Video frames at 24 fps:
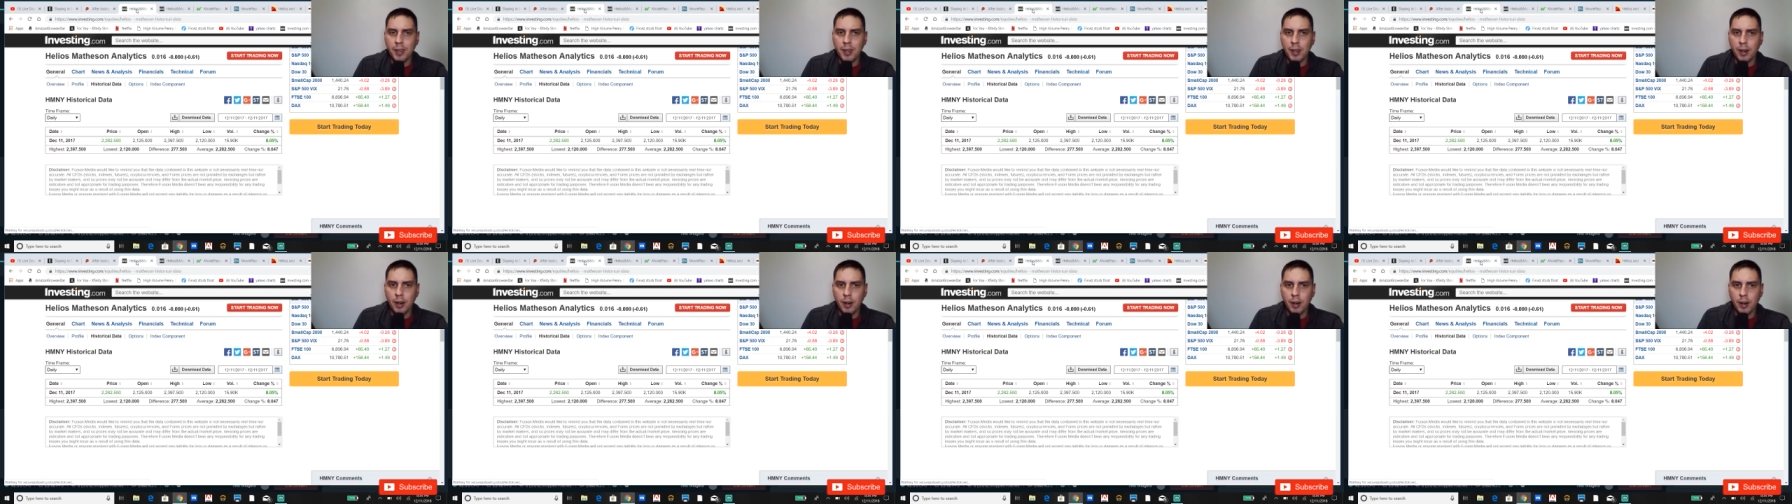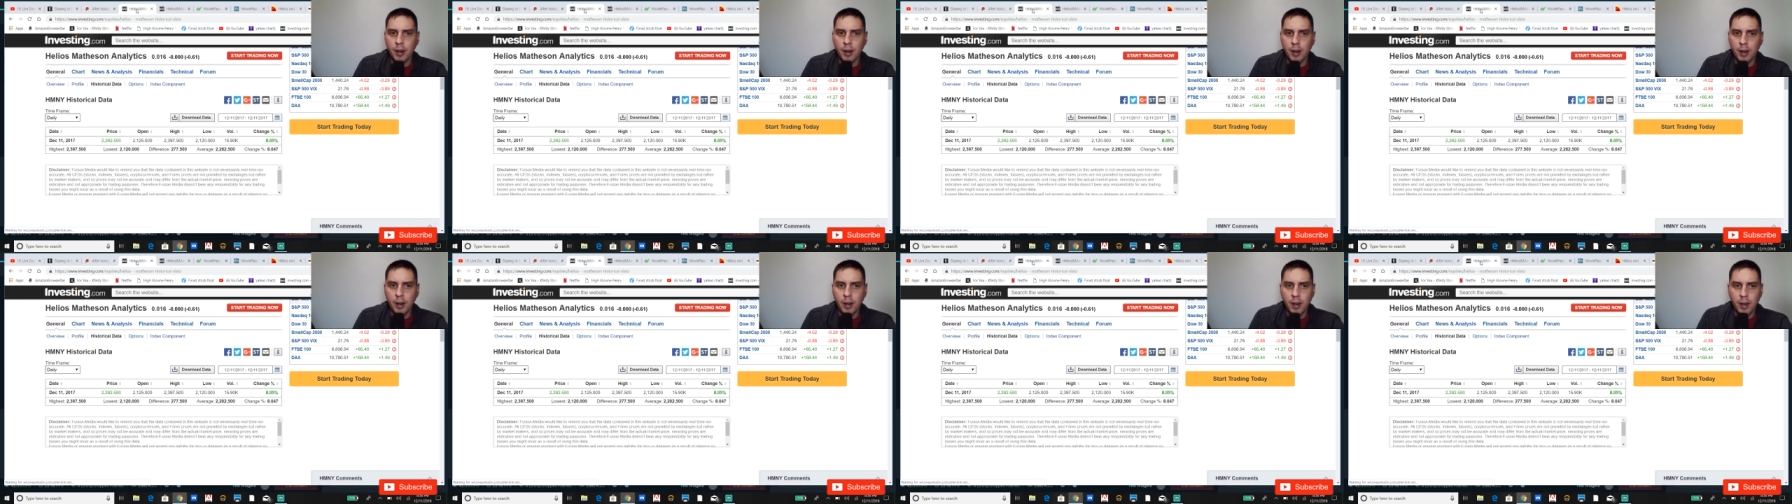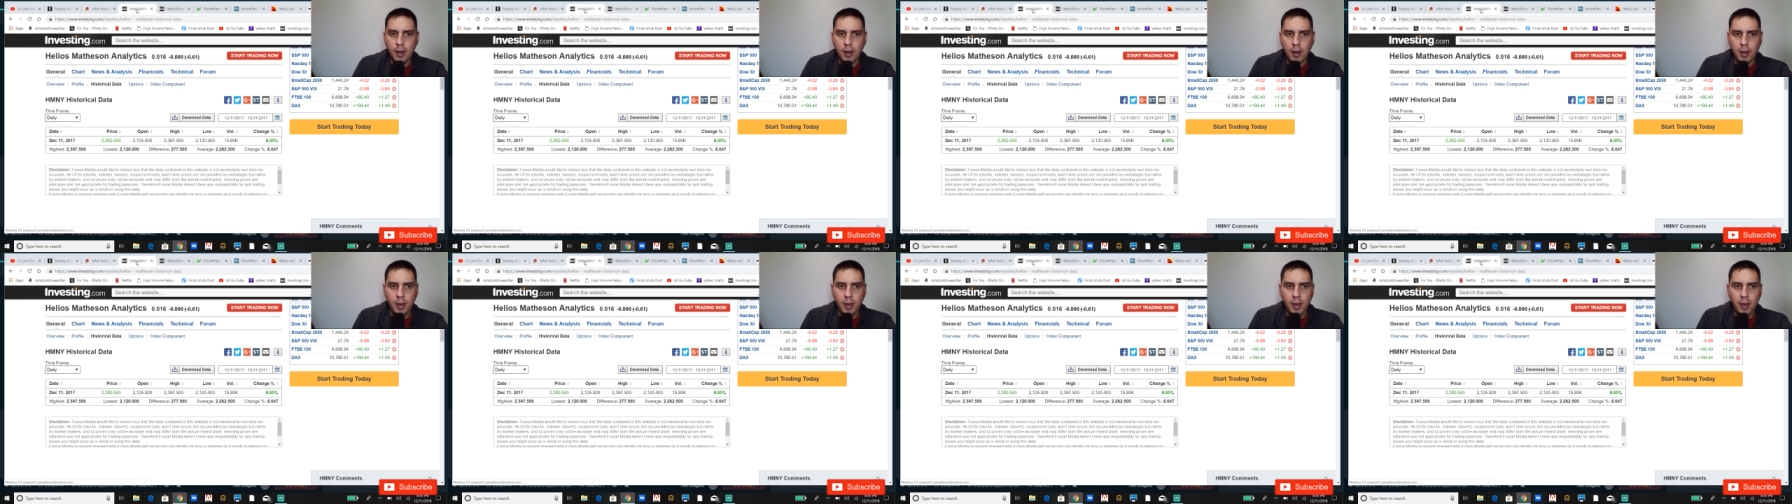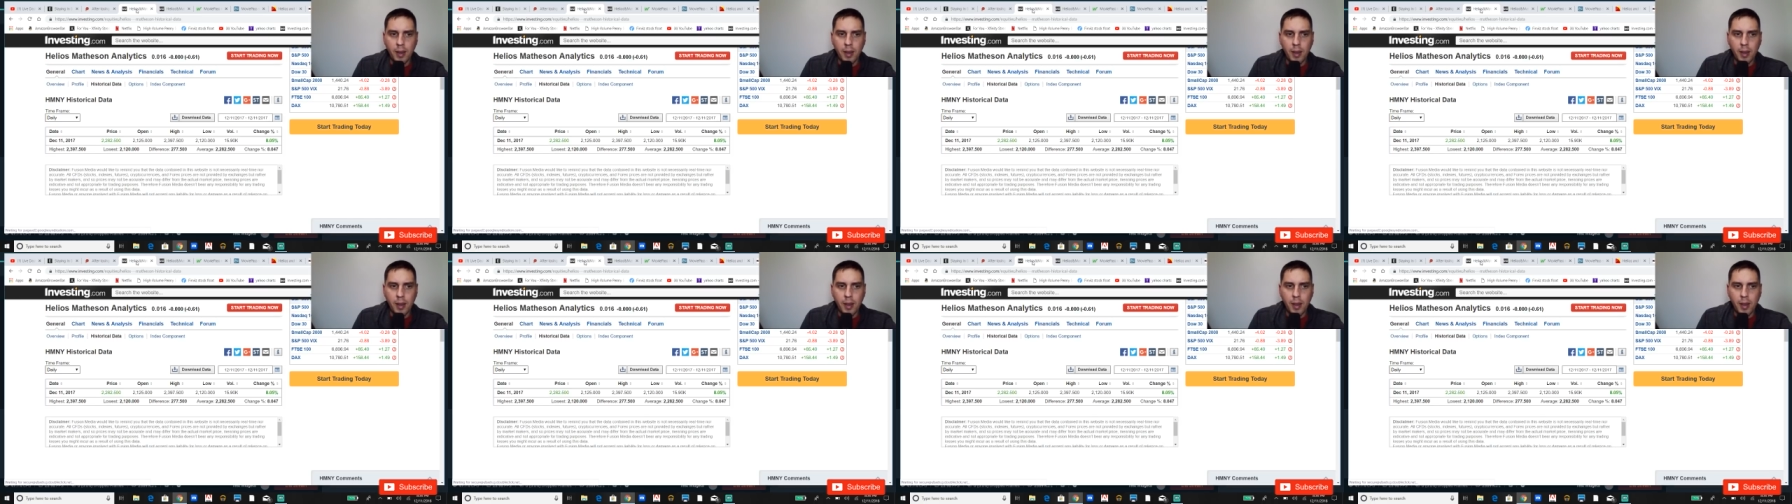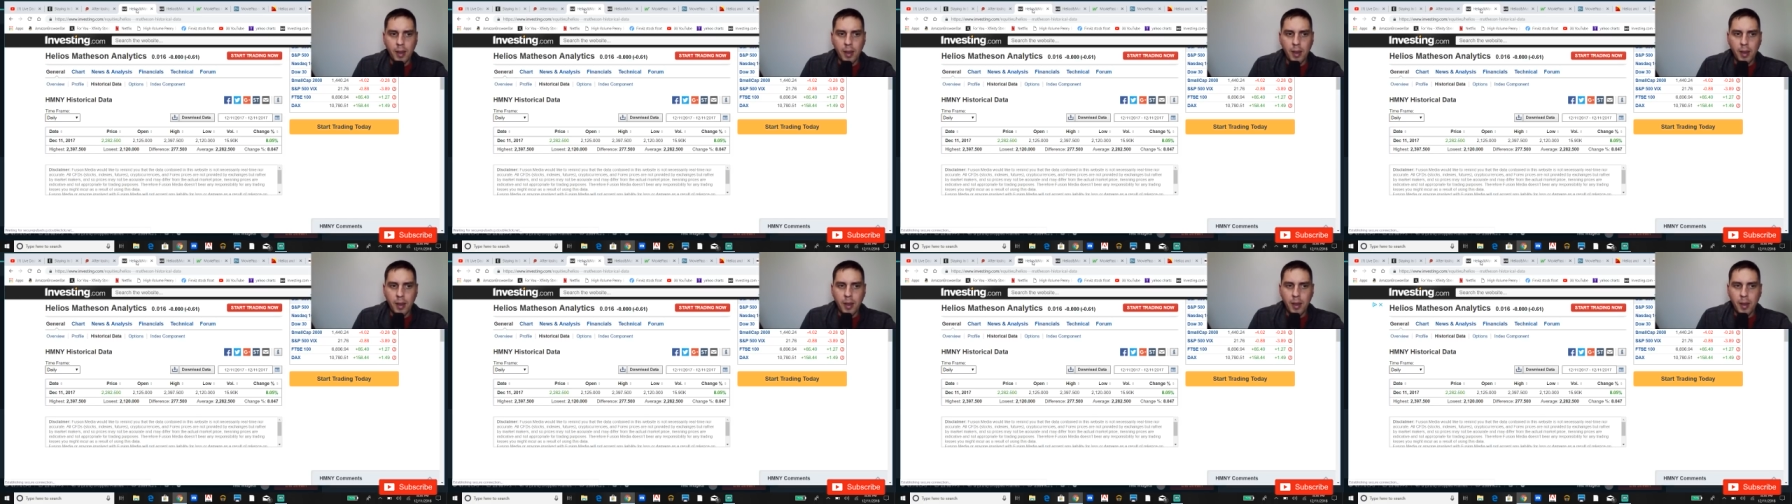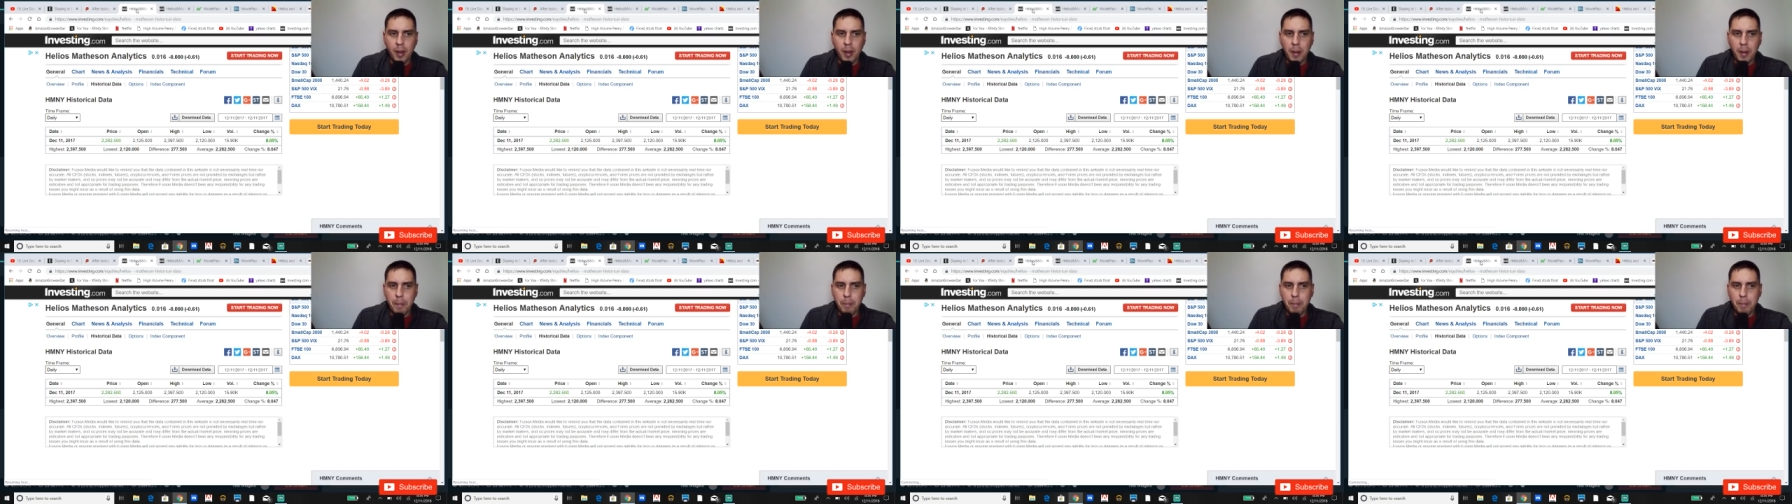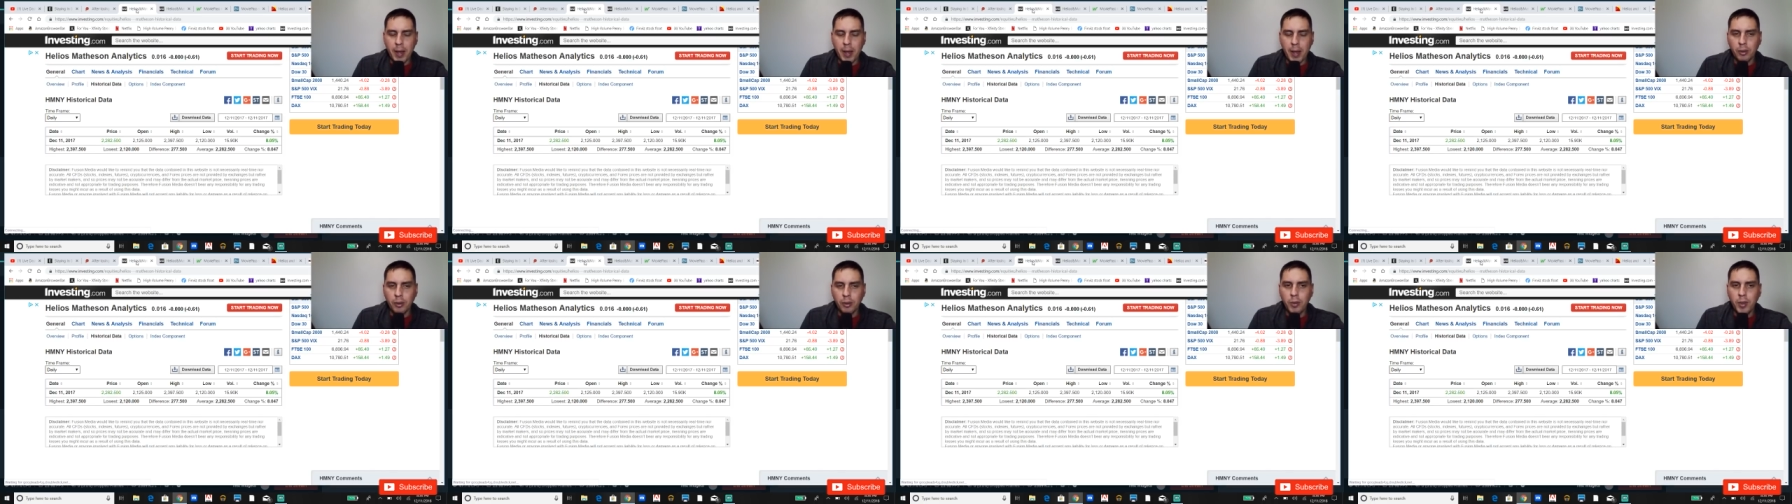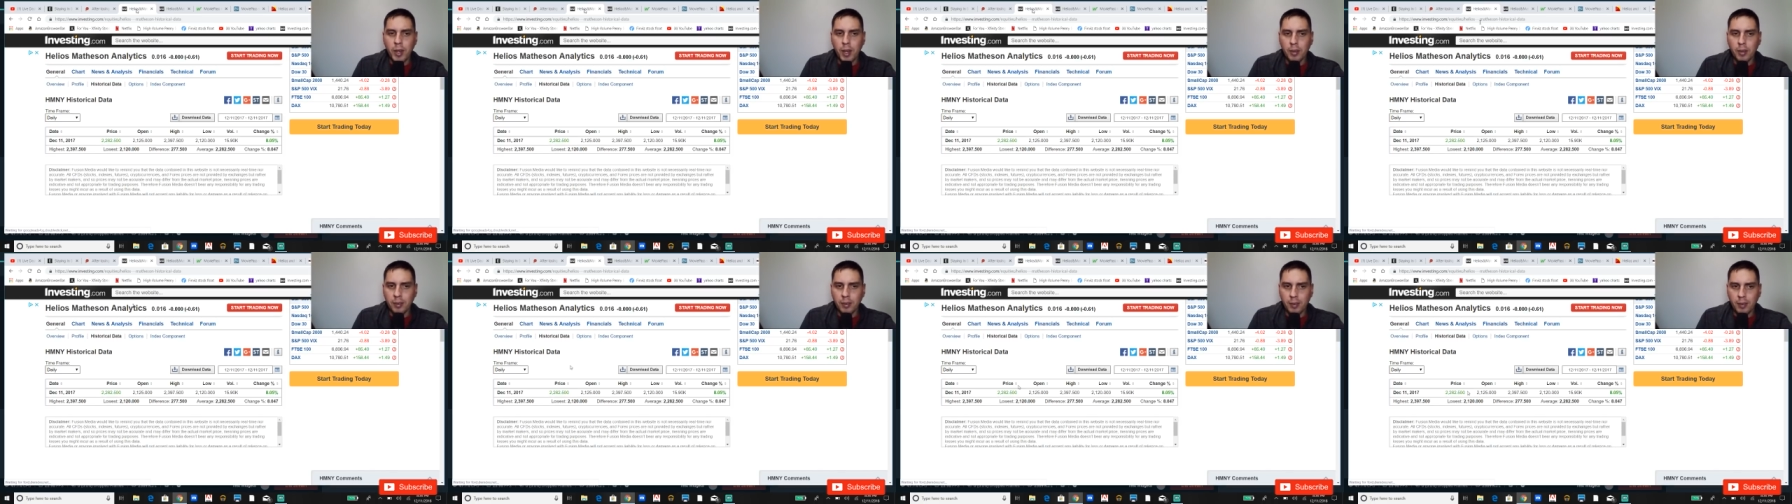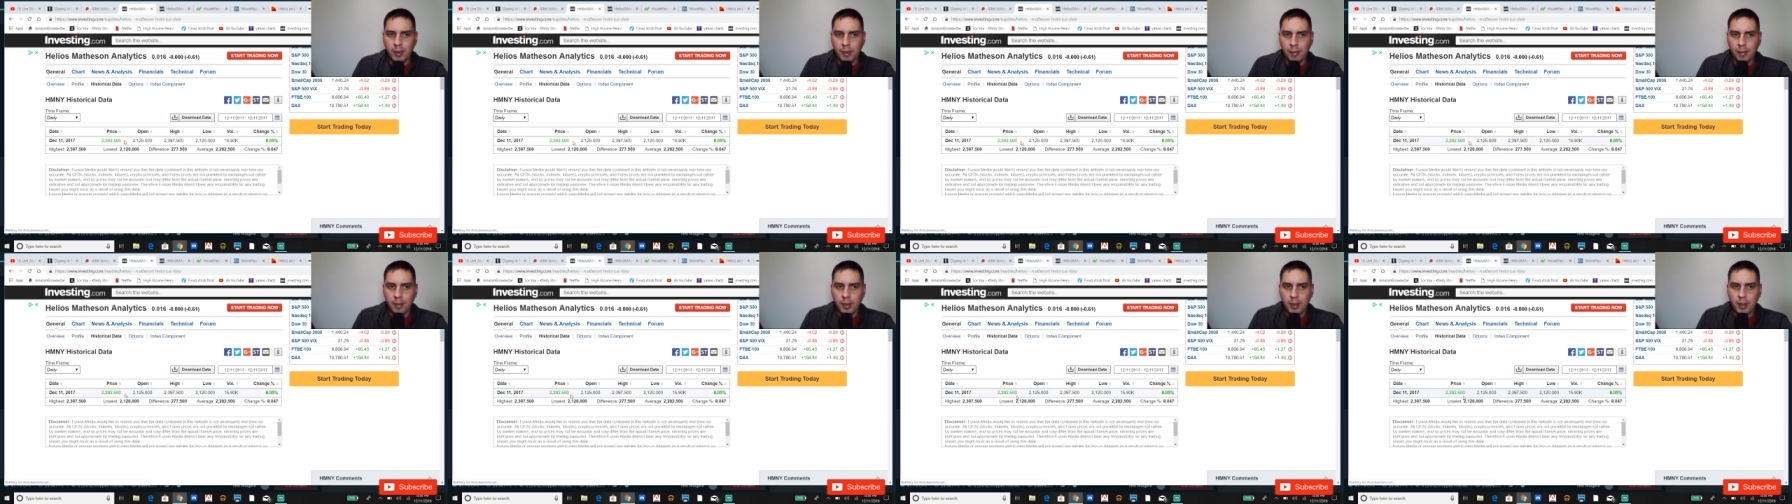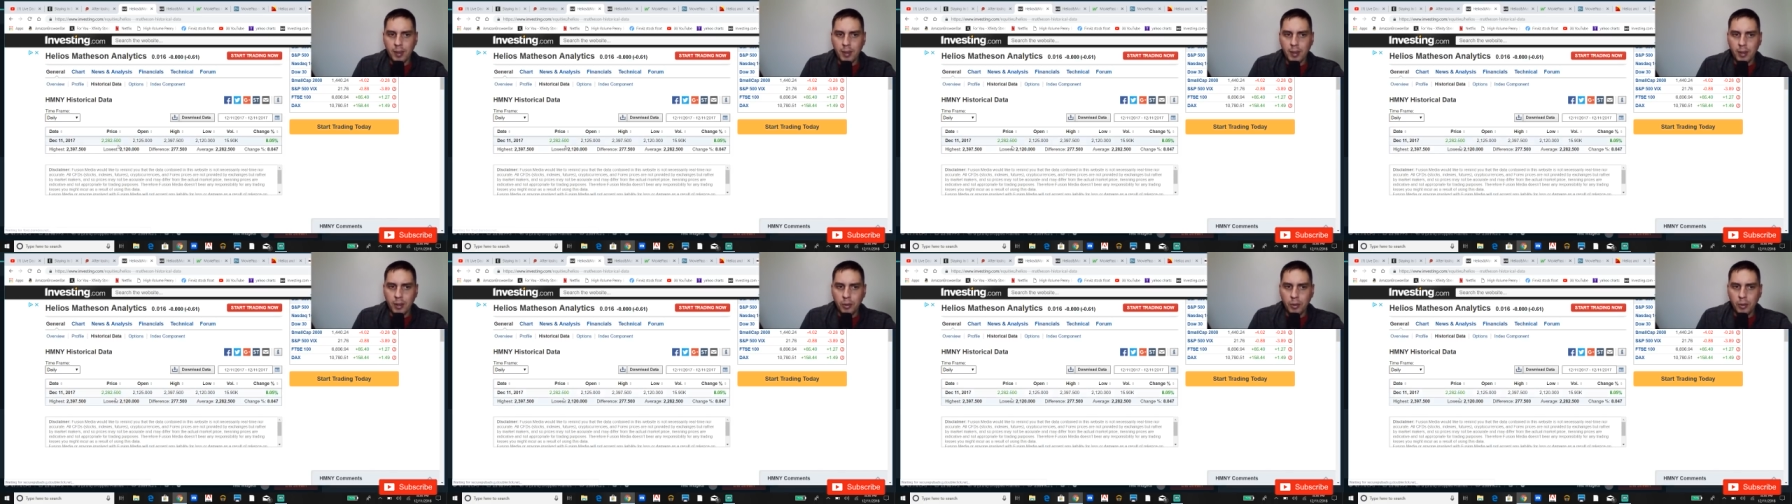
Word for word: year, back in two thousand seventeen,